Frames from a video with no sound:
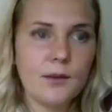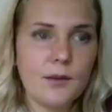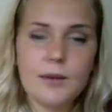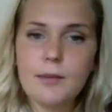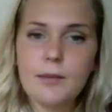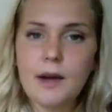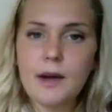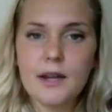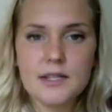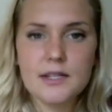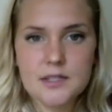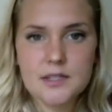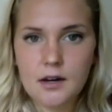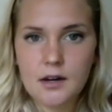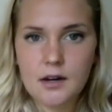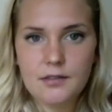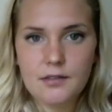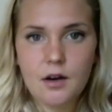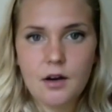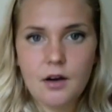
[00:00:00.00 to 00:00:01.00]
buy
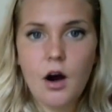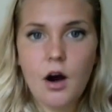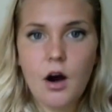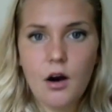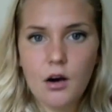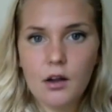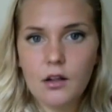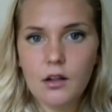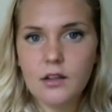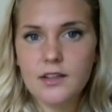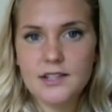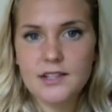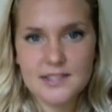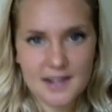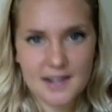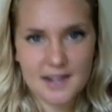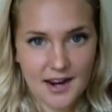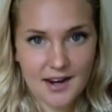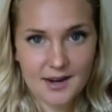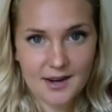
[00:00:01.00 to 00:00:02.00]
stuff all the
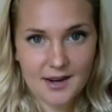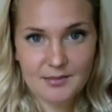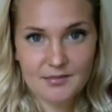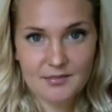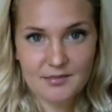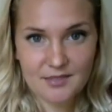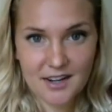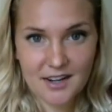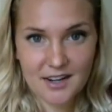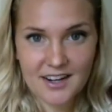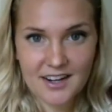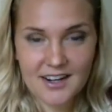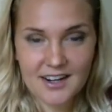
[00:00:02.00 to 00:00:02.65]
time, right?